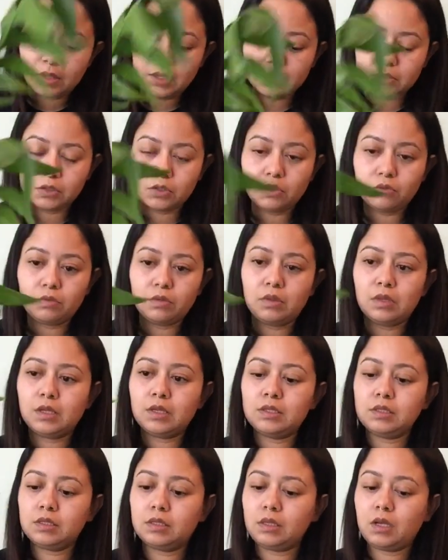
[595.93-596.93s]
So
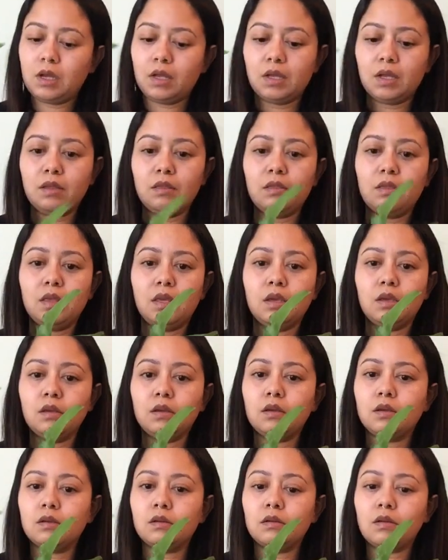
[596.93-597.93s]
this guy, I
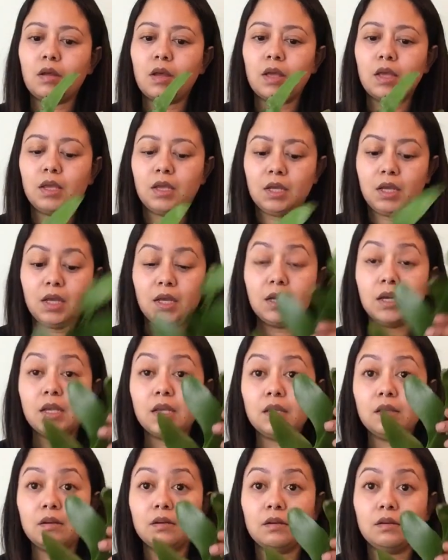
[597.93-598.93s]
think I cut
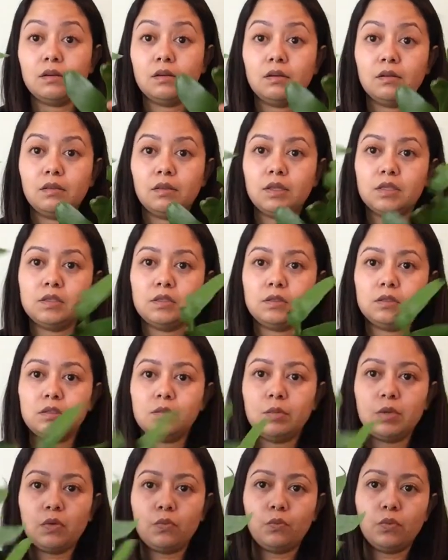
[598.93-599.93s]
it This used
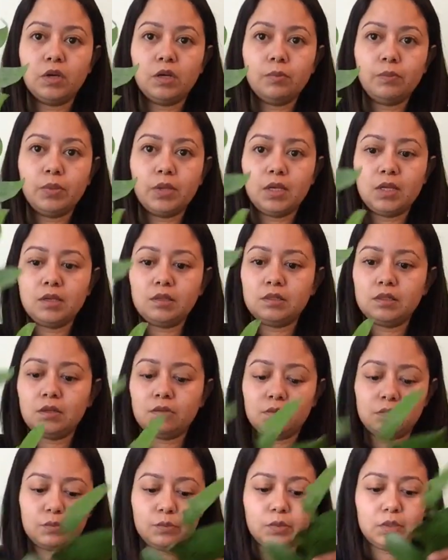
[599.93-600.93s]
to be one piece that
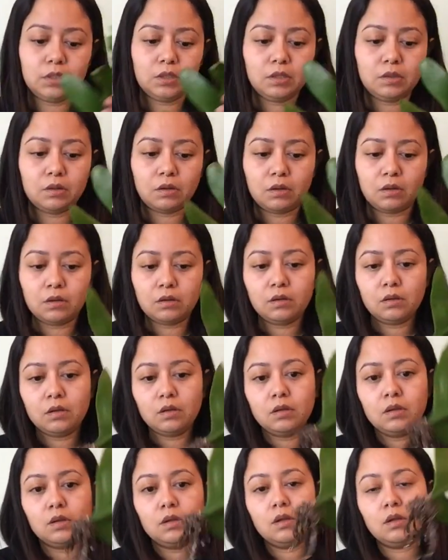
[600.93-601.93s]
was really long,
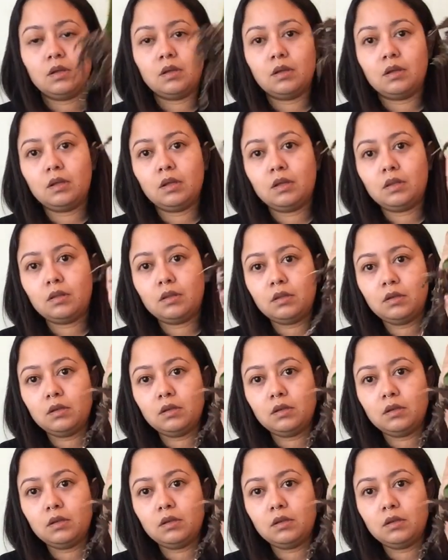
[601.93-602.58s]
and